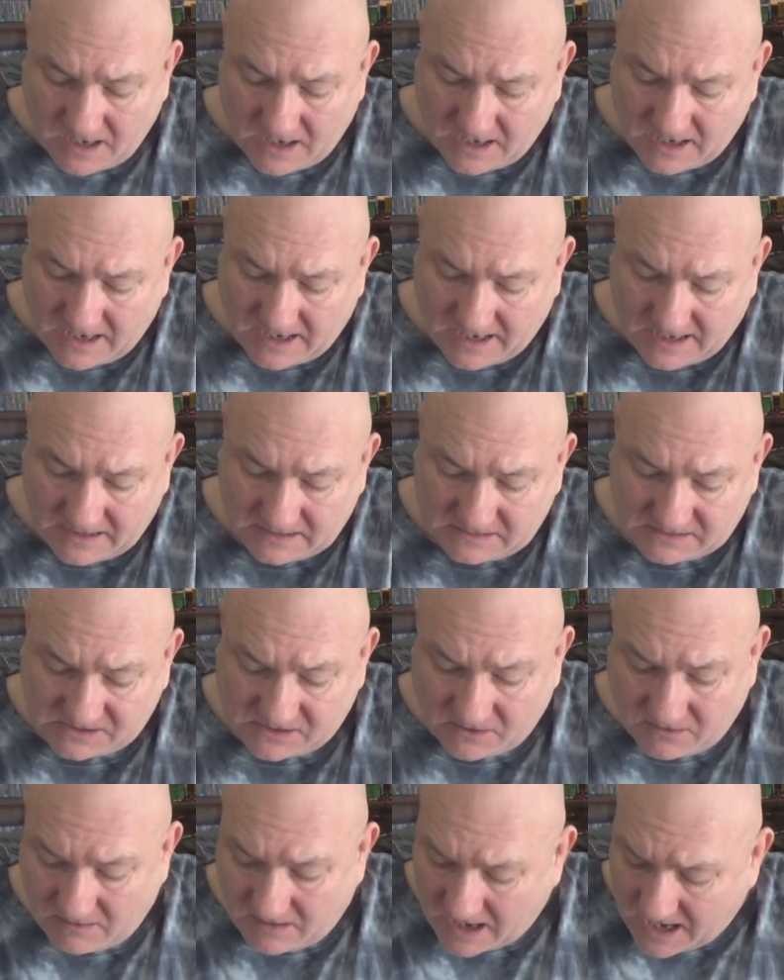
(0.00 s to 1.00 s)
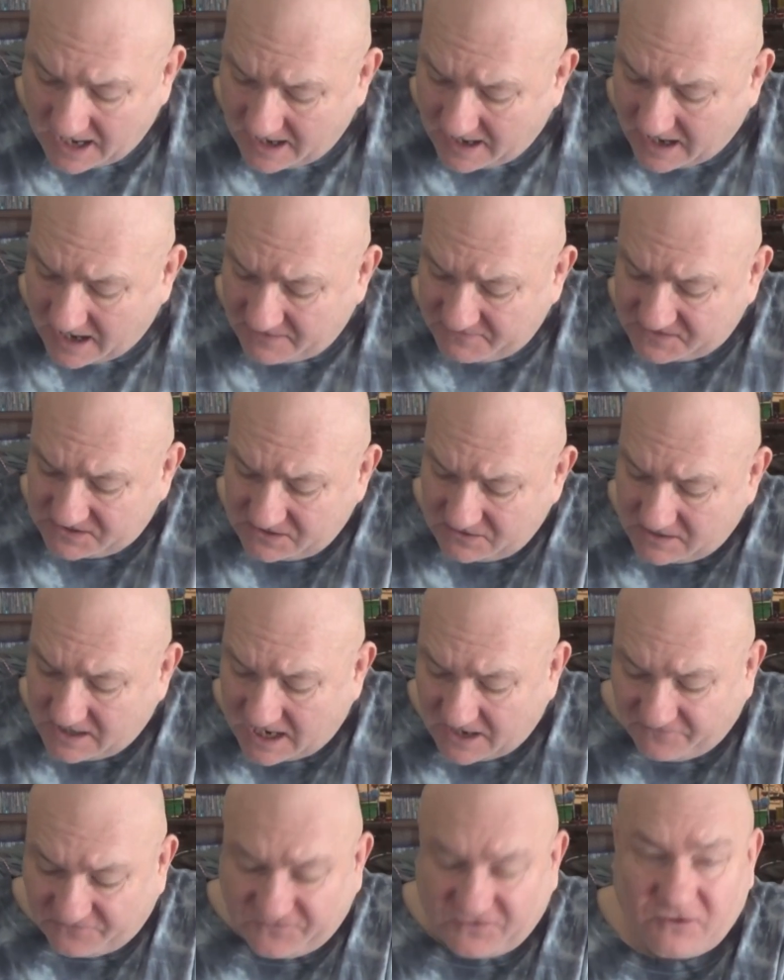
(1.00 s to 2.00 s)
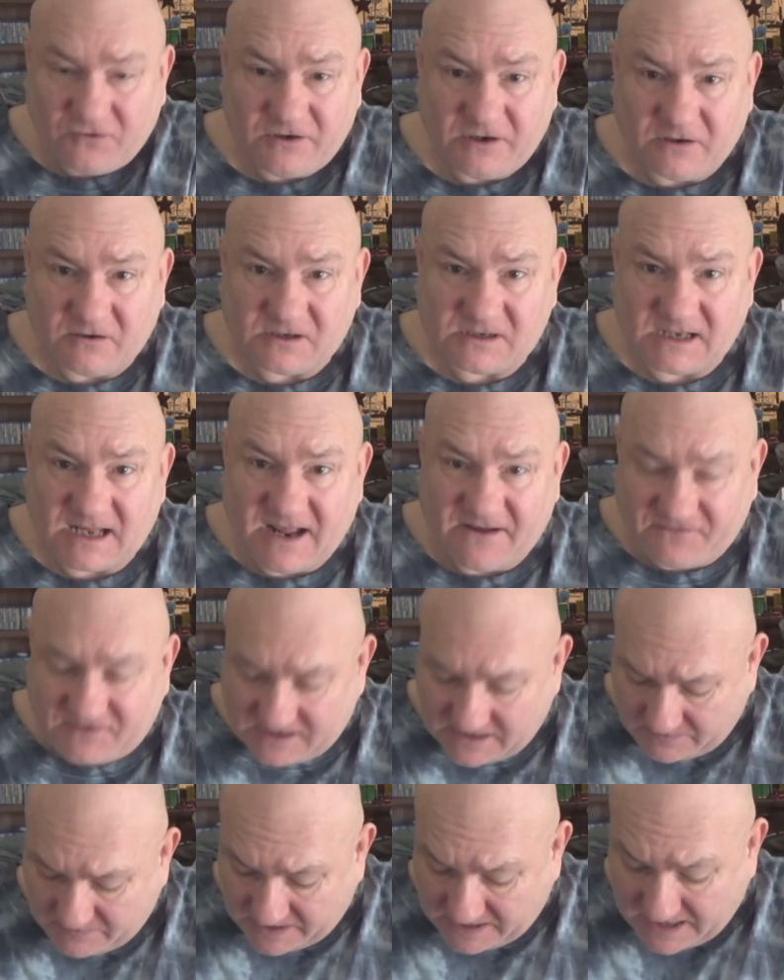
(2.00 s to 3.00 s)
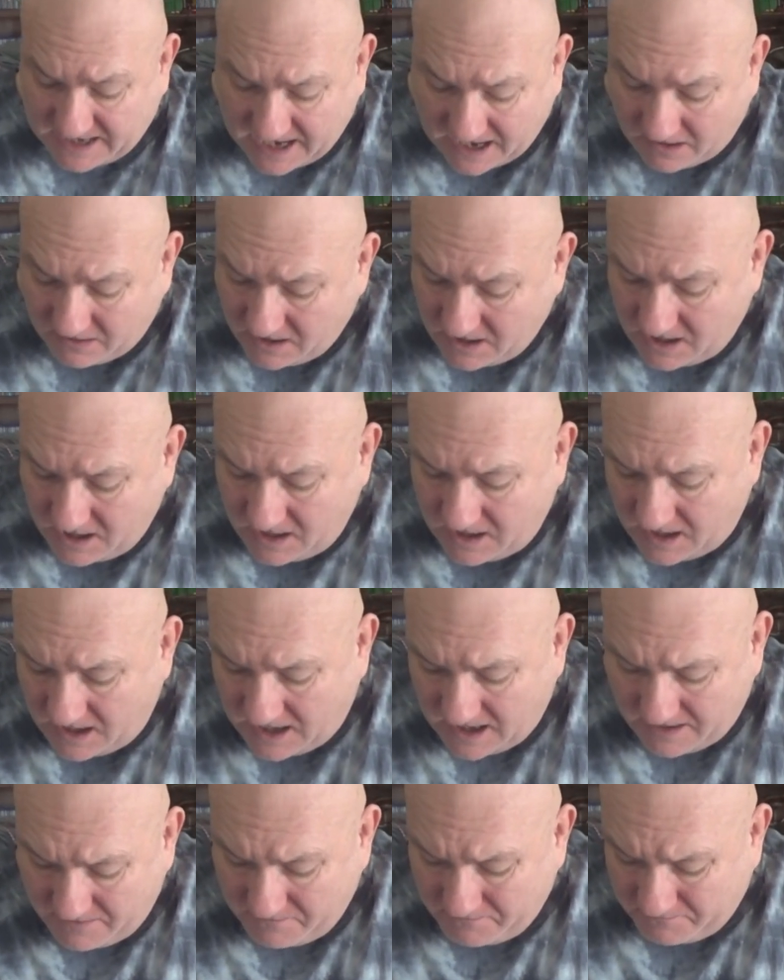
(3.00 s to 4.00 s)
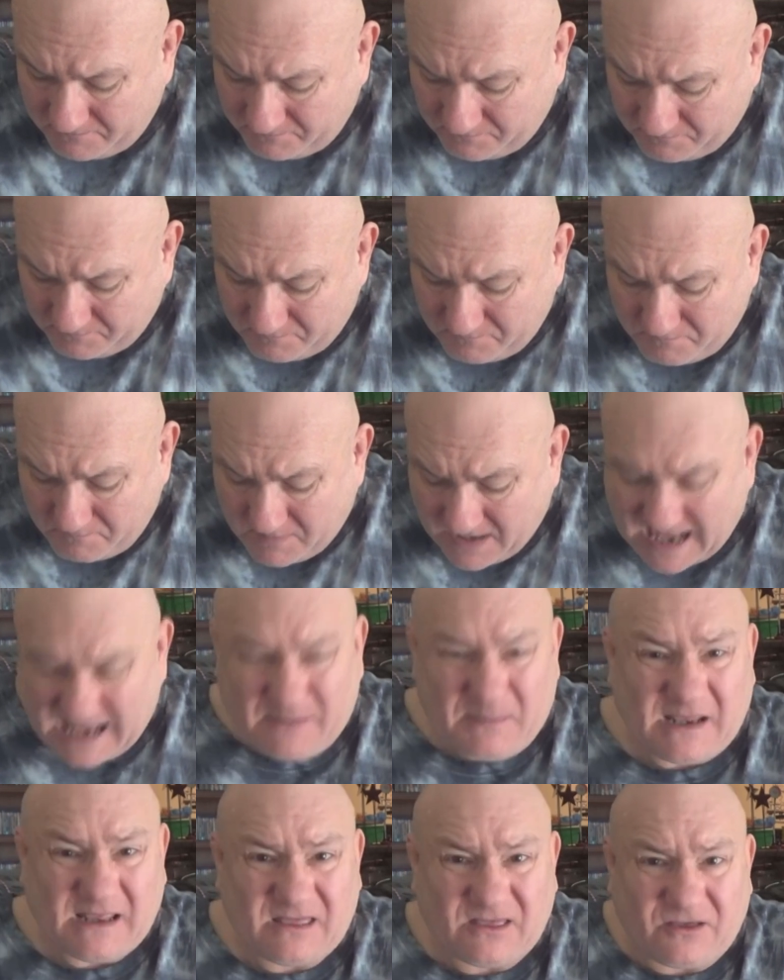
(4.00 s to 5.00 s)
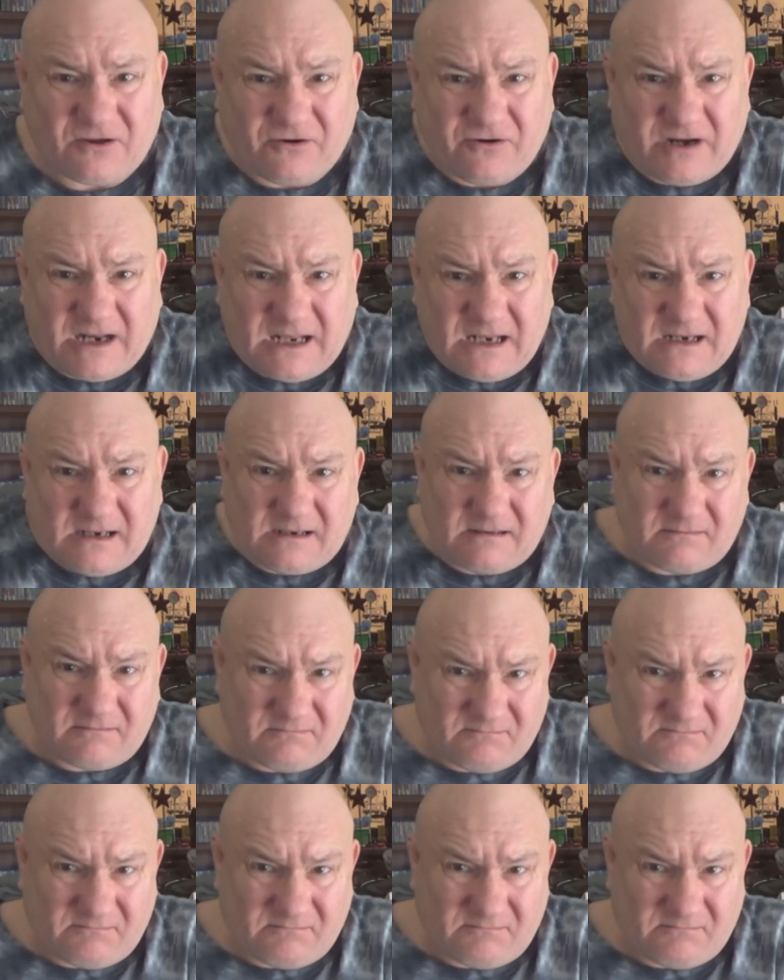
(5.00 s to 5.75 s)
Uh, so I, have still got a few years left in me. Now, uh, maybe 30,